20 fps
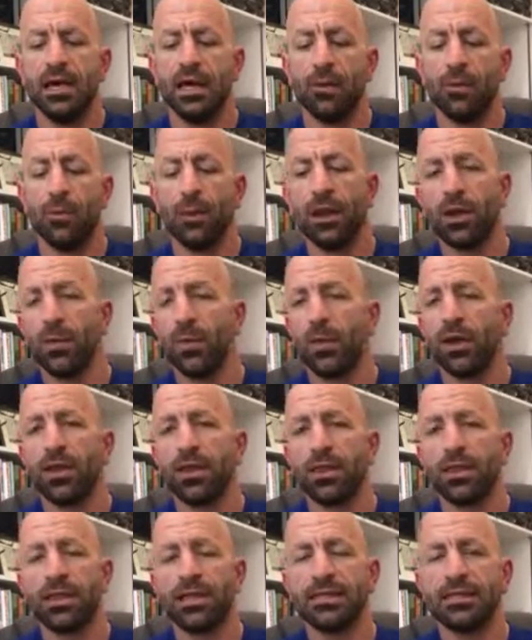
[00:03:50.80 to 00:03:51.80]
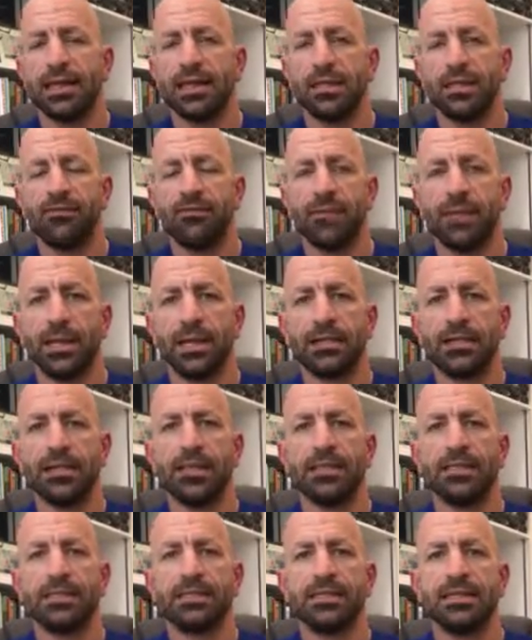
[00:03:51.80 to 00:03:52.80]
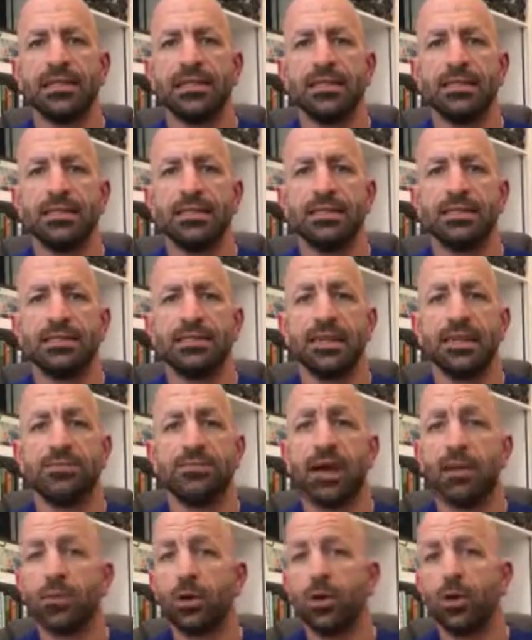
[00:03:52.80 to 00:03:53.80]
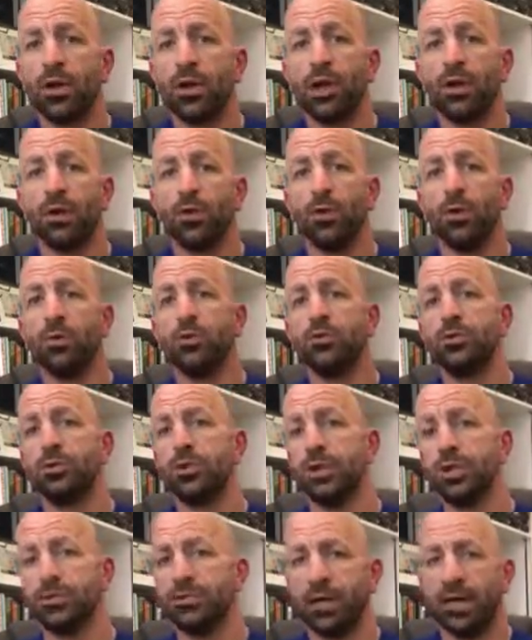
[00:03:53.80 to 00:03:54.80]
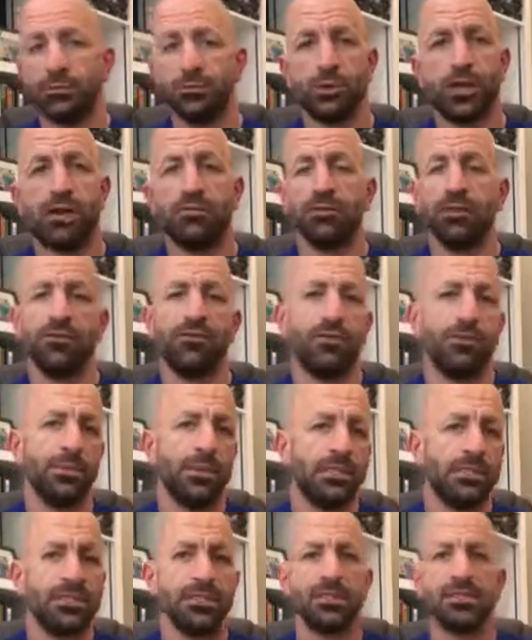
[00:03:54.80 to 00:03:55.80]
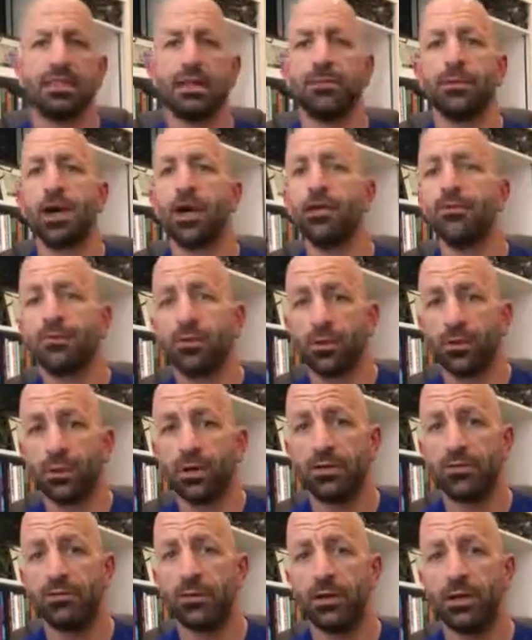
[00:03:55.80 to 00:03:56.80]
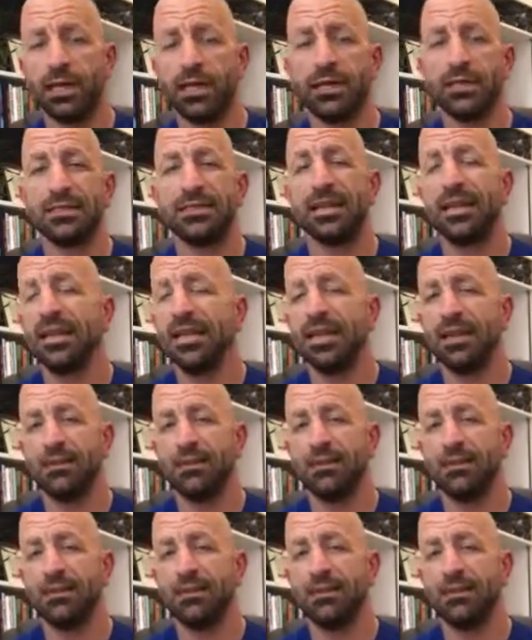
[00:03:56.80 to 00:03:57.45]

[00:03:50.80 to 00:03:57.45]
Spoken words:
One of the things I love about this is if I'm going on a road trip, I'm traveling for business, I'm gone for 3 or 4 days.